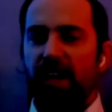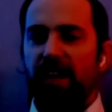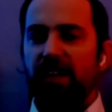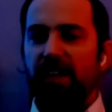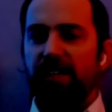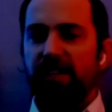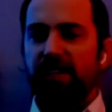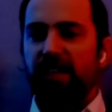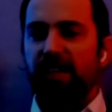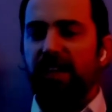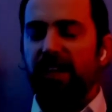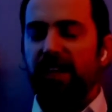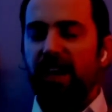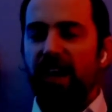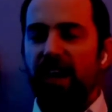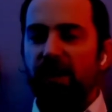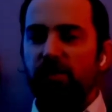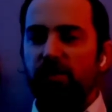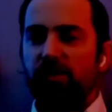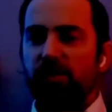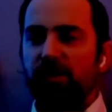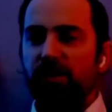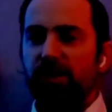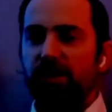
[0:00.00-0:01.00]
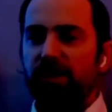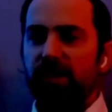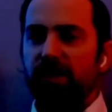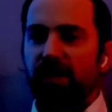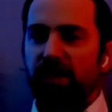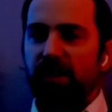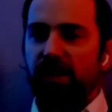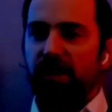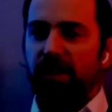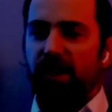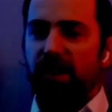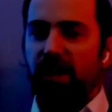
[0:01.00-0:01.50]
and then I would
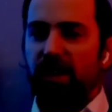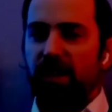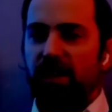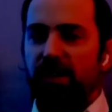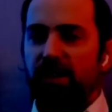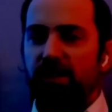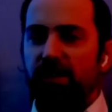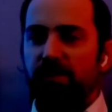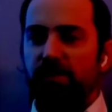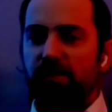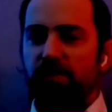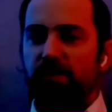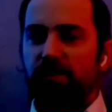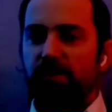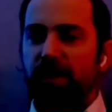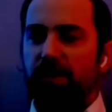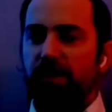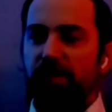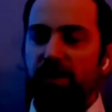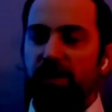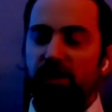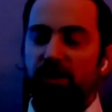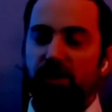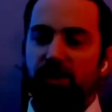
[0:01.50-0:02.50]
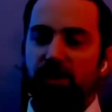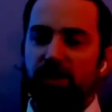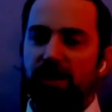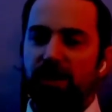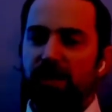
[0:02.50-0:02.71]
maybe